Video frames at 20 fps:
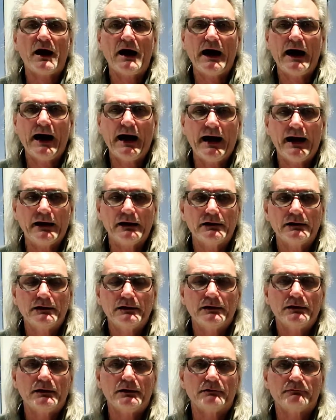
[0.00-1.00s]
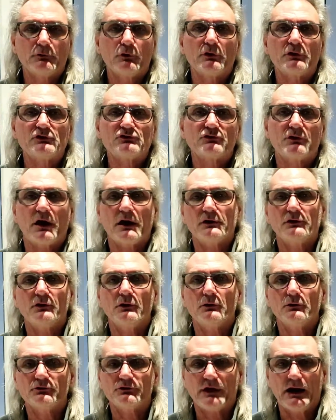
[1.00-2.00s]
high and really dried
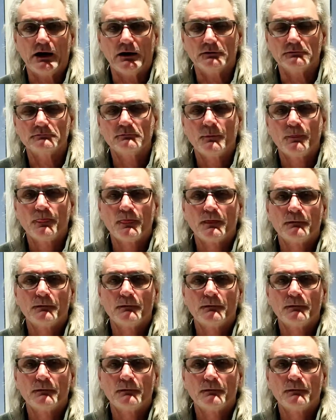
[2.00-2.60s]
those out.